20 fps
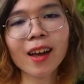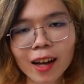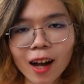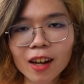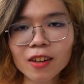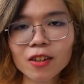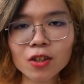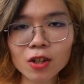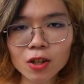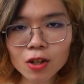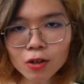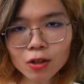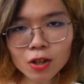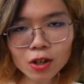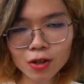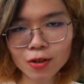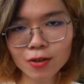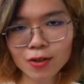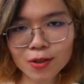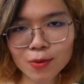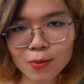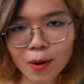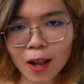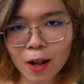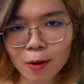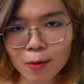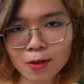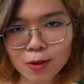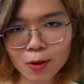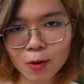got two shoes
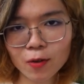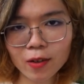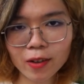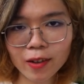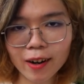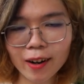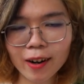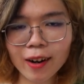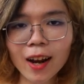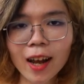while I was over there.